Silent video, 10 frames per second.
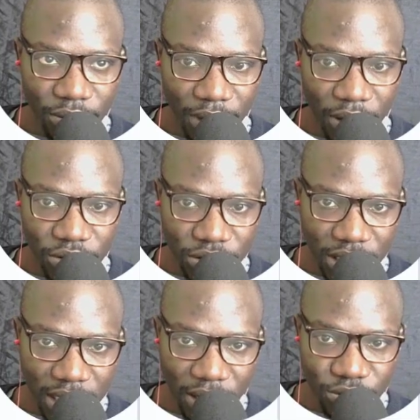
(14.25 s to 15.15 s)
we are going to
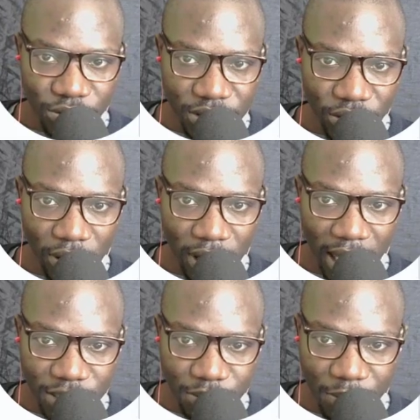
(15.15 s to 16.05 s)
see how to install
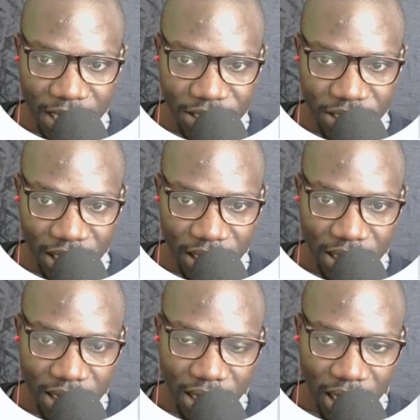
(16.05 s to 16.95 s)
Ispmanager,
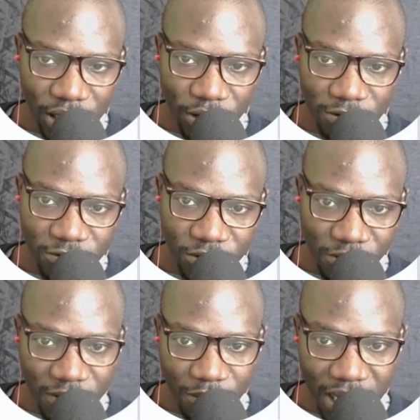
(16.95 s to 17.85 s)
an overview
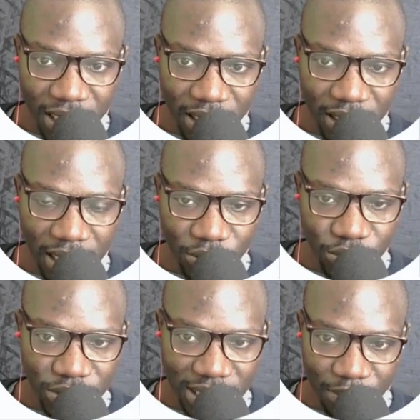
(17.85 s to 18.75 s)
of the panel, how to
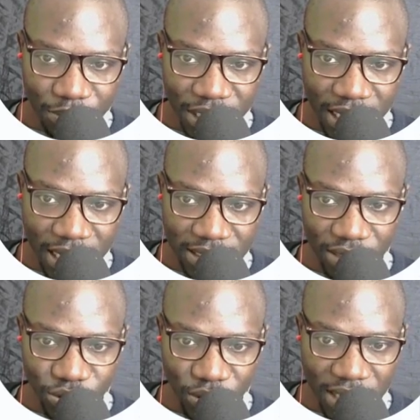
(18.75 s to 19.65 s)
set up DNS, how
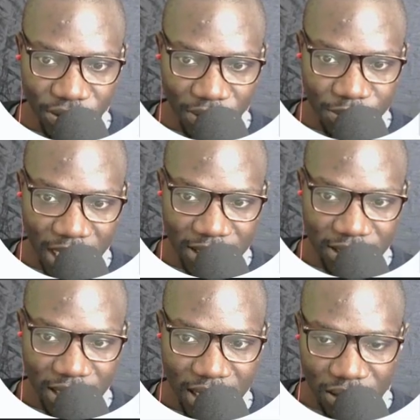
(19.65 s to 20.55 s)
to add your websites,
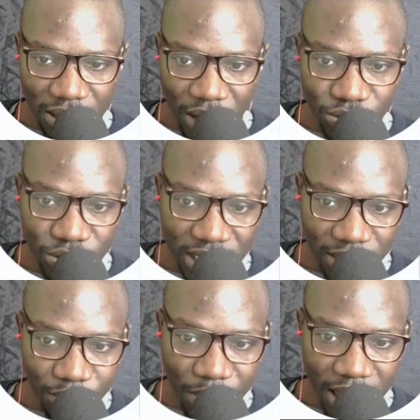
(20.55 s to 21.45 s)
how to set
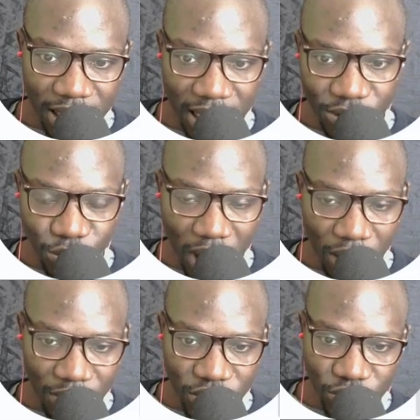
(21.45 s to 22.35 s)
up mail, how to work
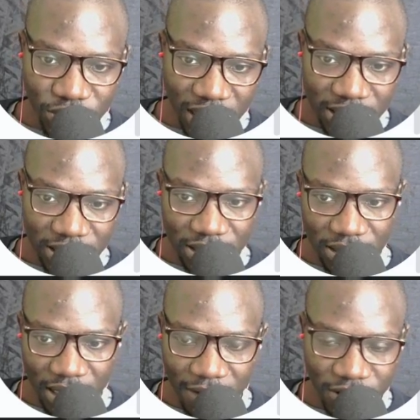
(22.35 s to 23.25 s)
with users,
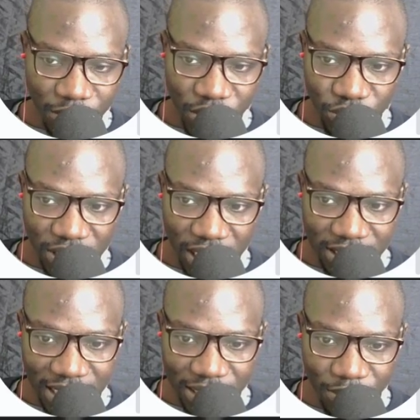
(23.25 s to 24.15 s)
FTP users,
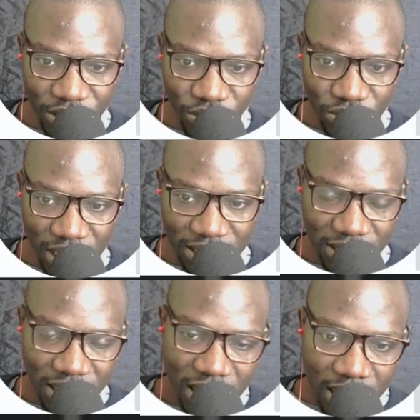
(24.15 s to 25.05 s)
database users,
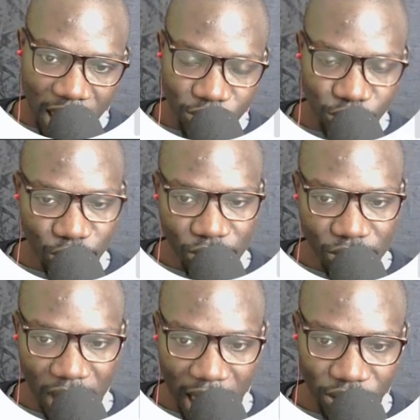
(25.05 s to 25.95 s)
how to
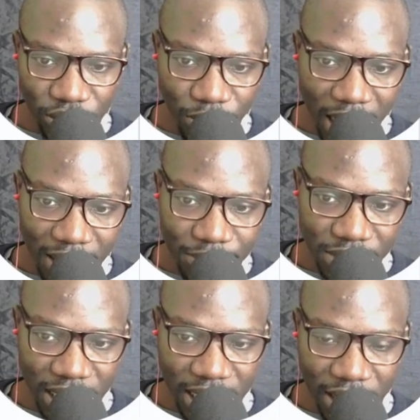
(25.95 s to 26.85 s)
handle backups,
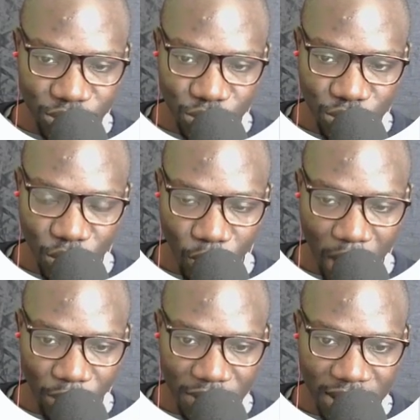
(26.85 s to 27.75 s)
and how to
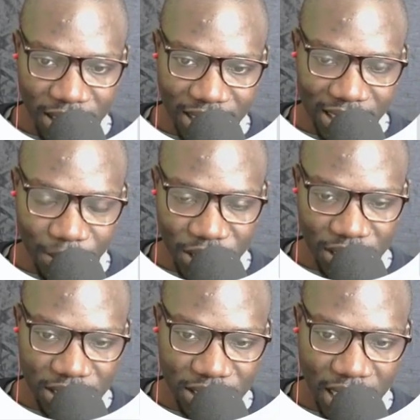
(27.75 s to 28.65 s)
work with
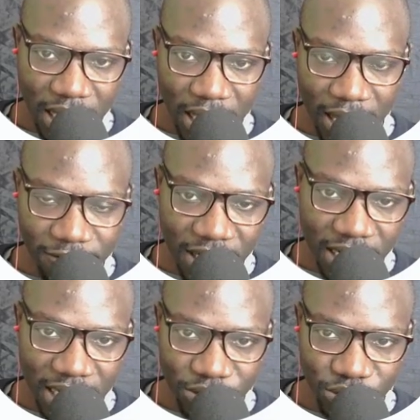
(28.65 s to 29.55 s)
databases, and
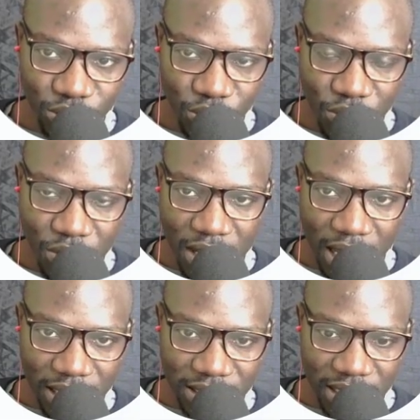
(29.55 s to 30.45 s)
finally how to do
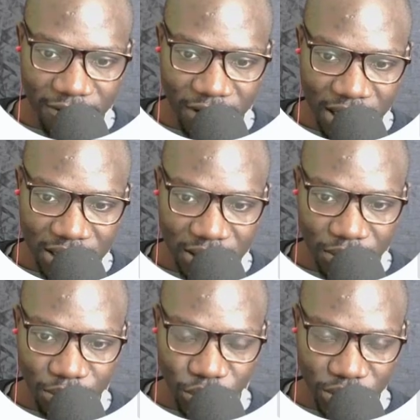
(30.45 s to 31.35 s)
server
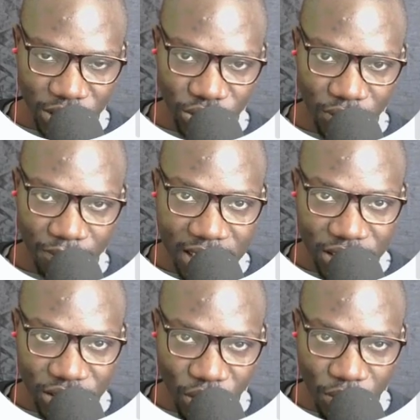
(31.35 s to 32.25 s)
protection.
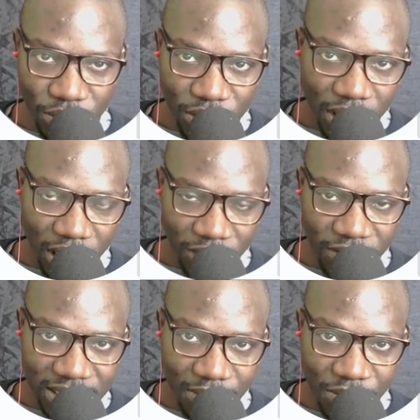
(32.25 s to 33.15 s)
So if
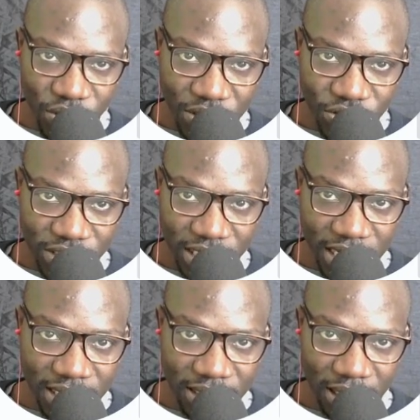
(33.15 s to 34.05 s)
that's something you're interested
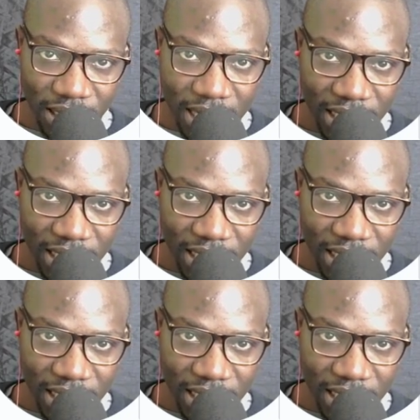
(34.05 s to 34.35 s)
in, learning